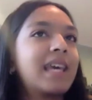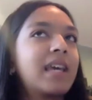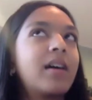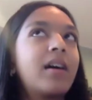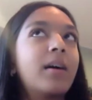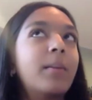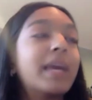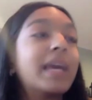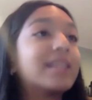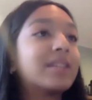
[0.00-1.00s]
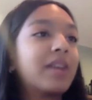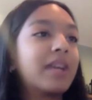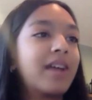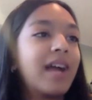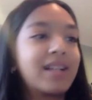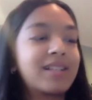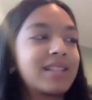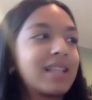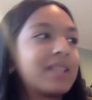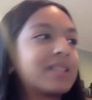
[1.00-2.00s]
a eighth grader
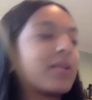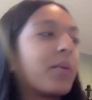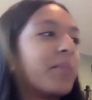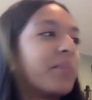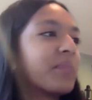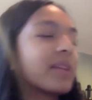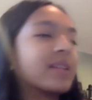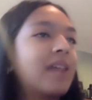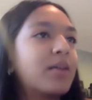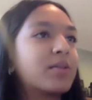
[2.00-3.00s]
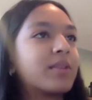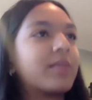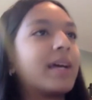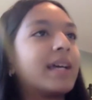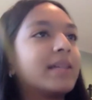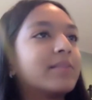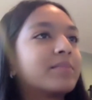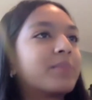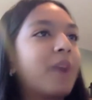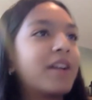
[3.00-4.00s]
actually. So that was one of my
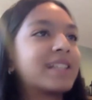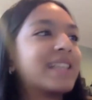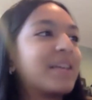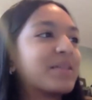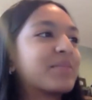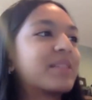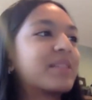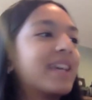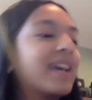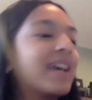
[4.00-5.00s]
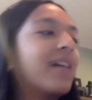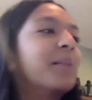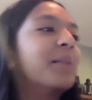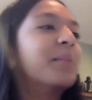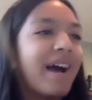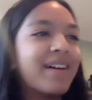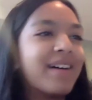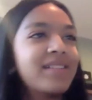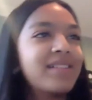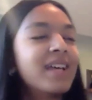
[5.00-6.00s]
projects I was really proud
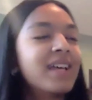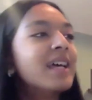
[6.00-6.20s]
of.